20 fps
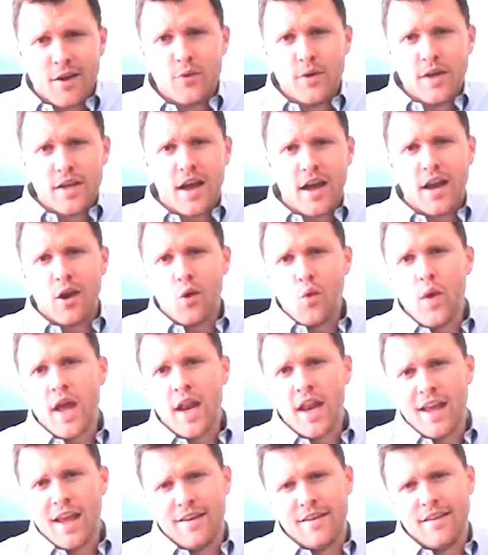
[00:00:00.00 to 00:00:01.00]
area. Like we
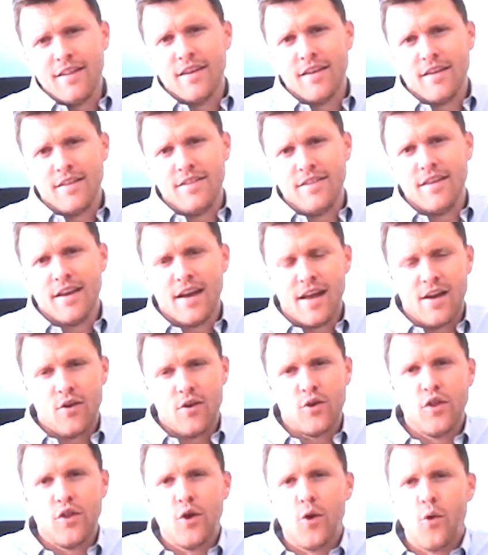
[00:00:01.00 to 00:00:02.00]
kind of went into
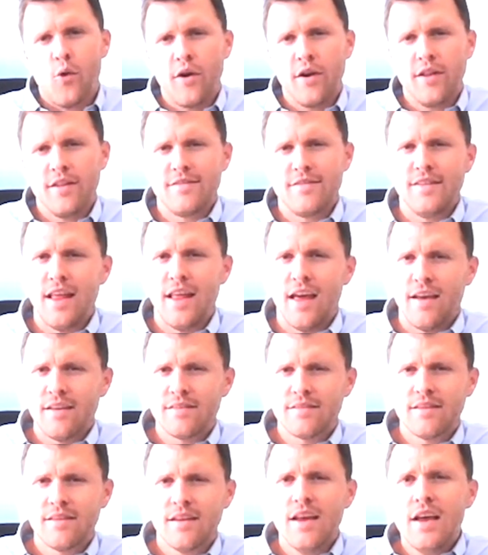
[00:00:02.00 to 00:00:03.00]
the hornet's
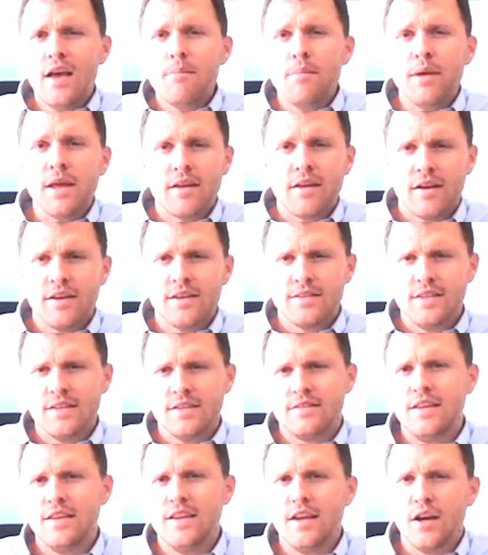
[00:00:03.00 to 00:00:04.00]
nest
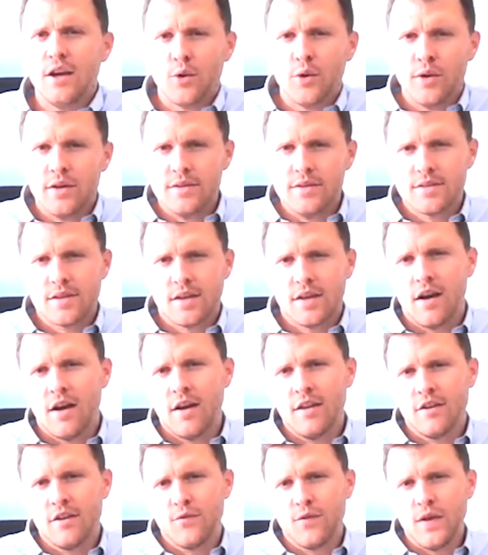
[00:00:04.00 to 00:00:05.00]
because this deer
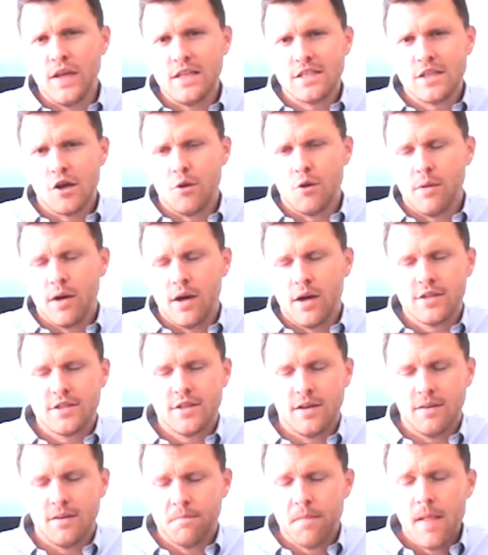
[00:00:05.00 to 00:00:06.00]
was on his feet so
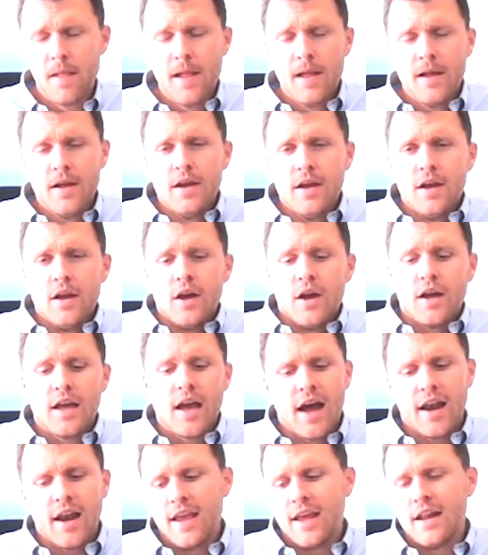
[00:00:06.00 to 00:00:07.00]
much, and
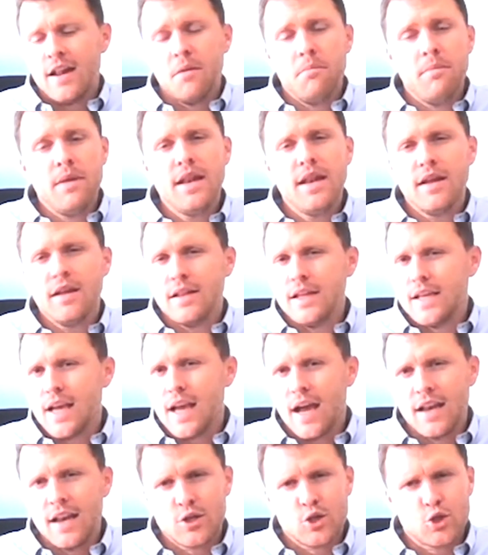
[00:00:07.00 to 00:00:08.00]
got in and
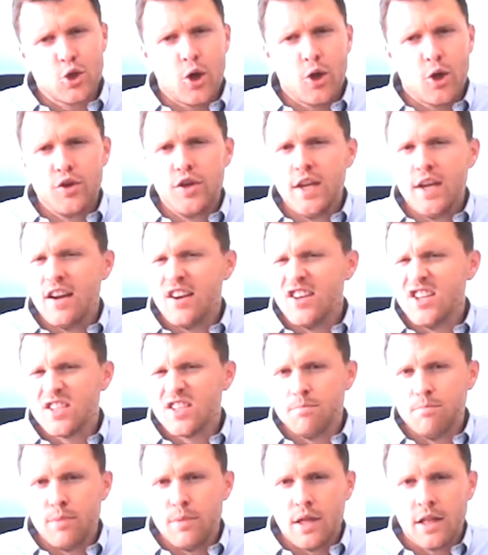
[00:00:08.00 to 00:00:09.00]
immediately kind of saw
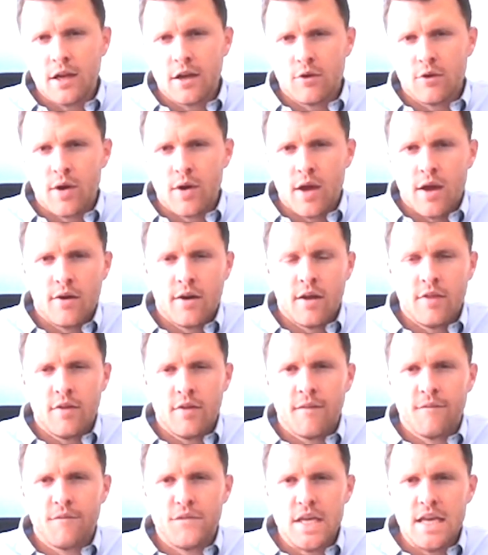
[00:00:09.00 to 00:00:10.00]
deer just milling
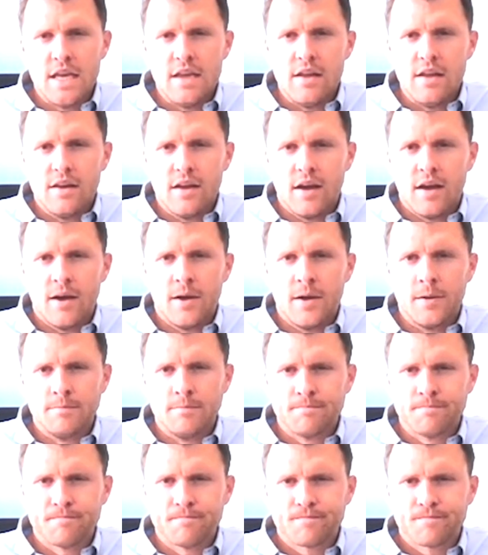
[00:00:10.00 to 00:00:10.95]
around on their feet.